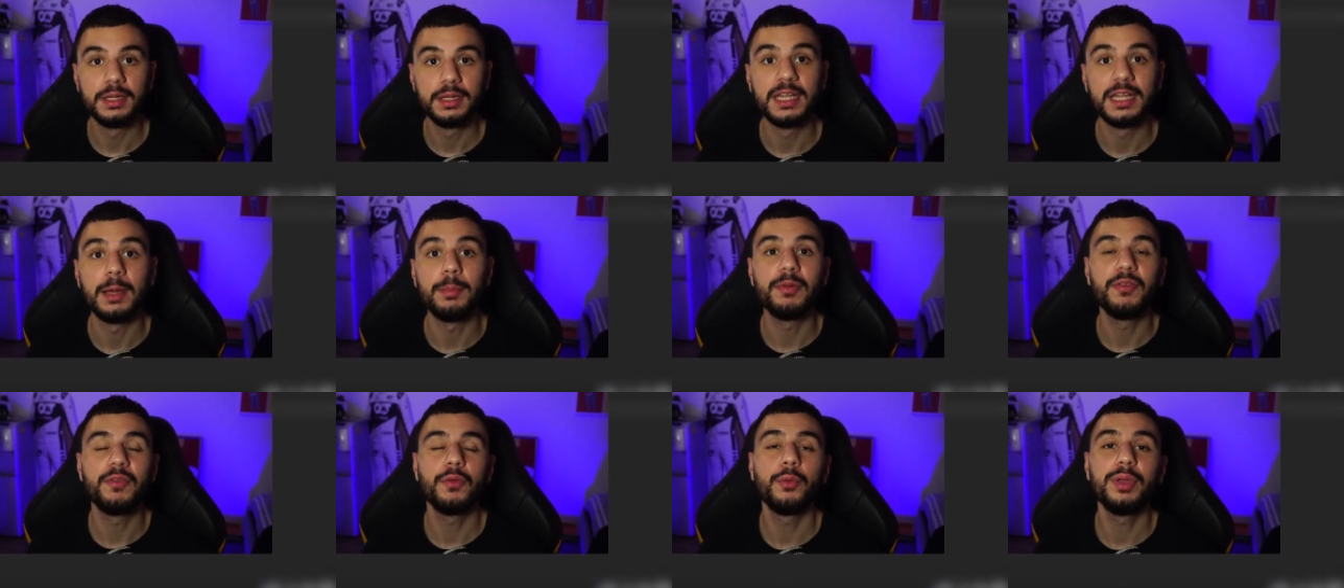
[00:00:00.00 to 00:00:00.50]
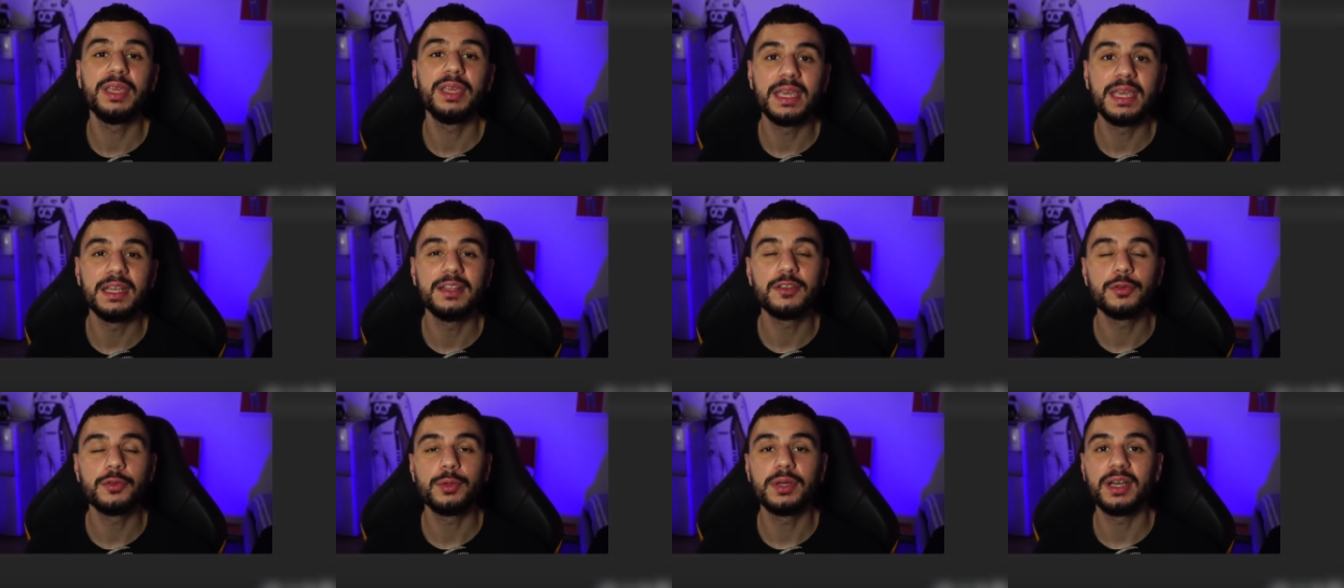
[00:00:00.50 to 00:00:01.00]
Now, before we get
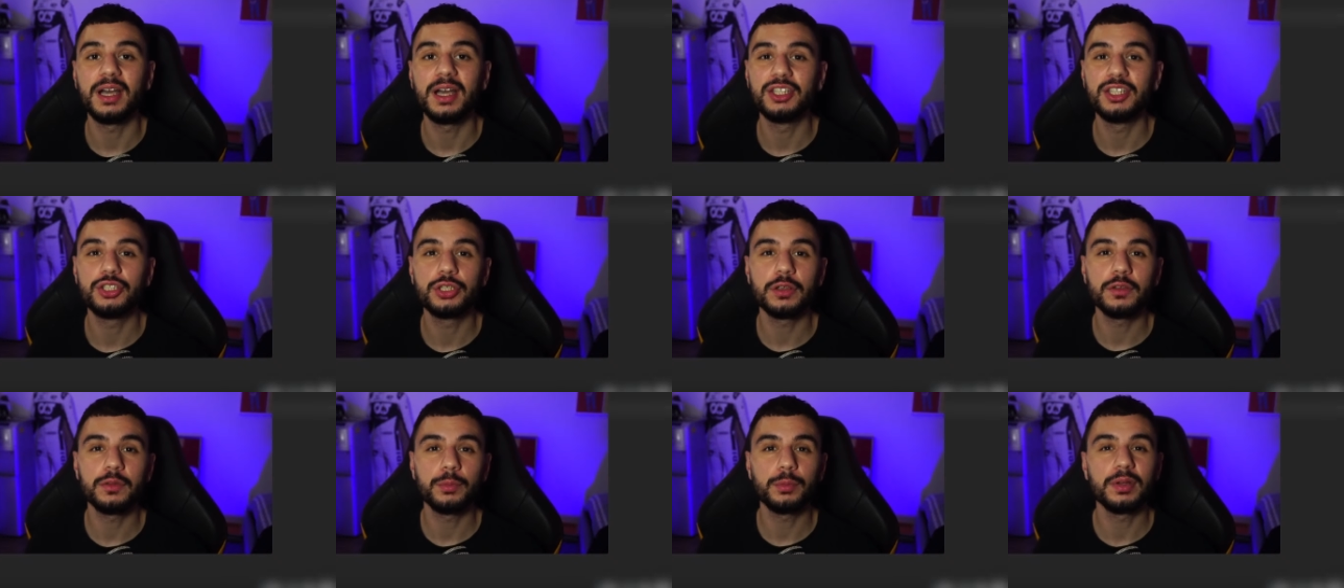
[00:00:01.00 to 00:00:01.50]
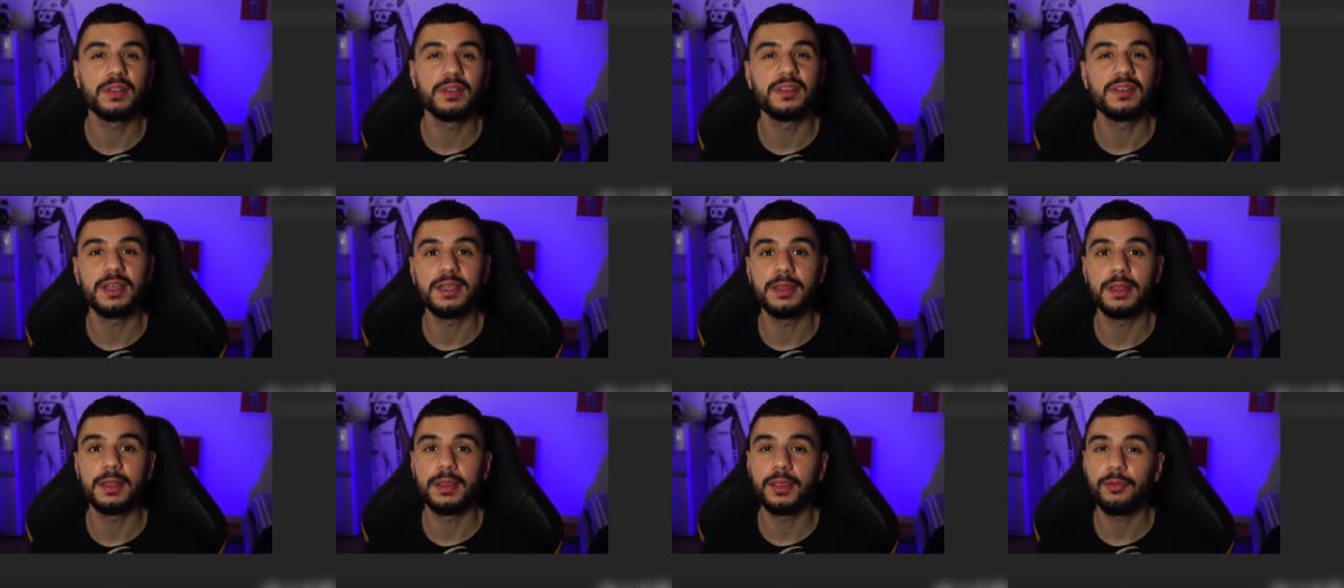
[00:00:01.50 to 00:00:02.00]
into it, I just want to
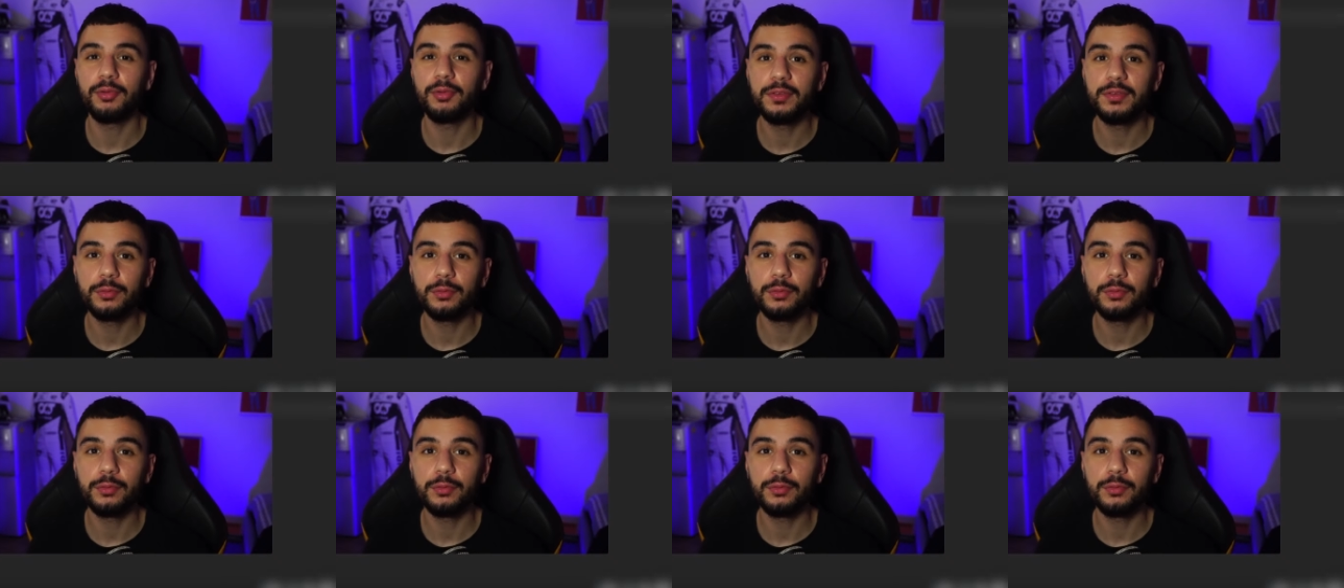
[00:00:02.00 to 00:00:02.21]
say that there is